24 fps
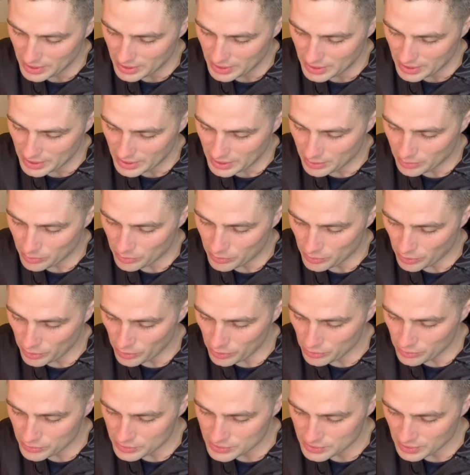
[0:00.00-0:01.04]
in
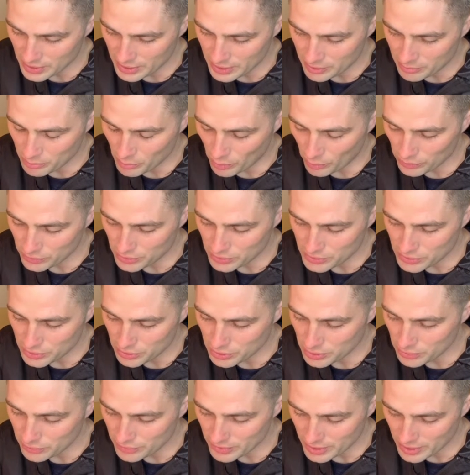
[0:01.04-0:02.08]
those lay a multitude
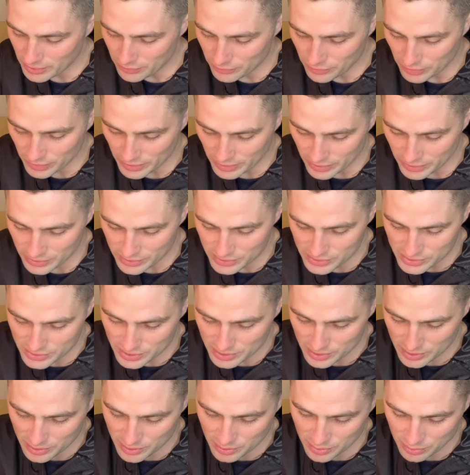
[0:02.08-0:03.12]
of invalids,
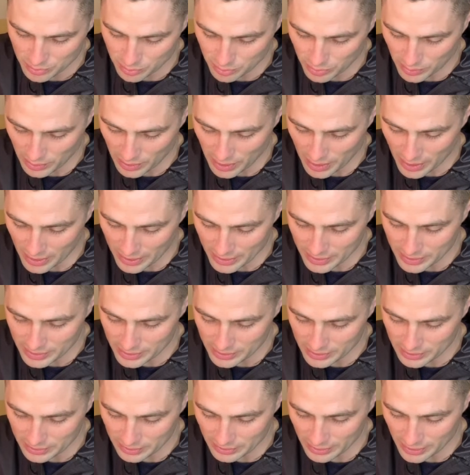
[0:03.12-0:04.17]
blind,
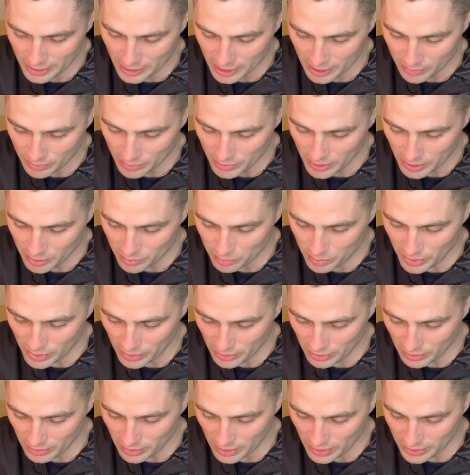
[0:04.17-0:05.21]
lame, and
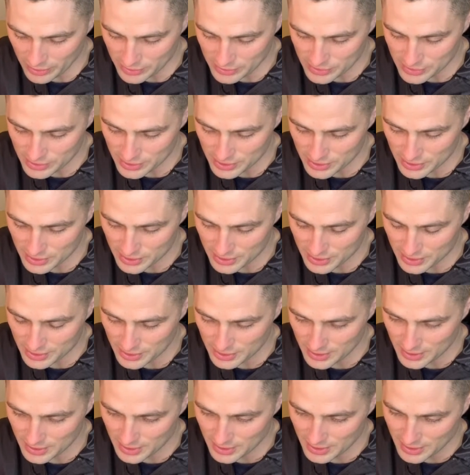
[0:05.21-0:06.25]
paralyzed.
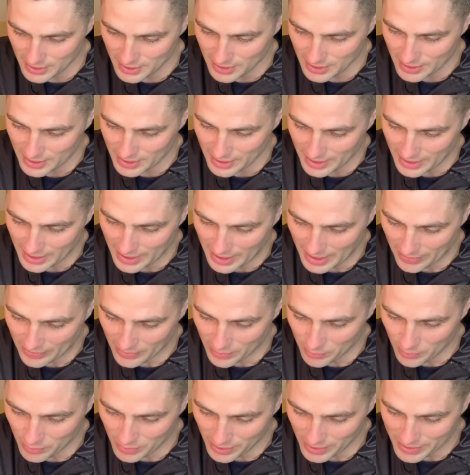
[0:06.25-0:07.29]
And then
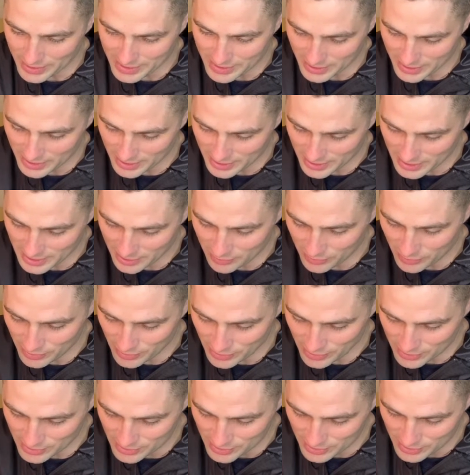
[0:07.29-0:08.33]
what I didn't
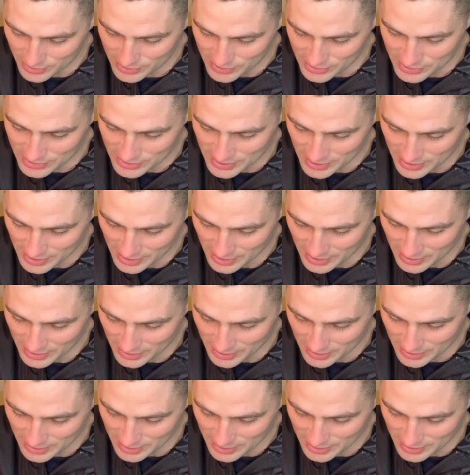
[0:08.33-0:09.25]
even see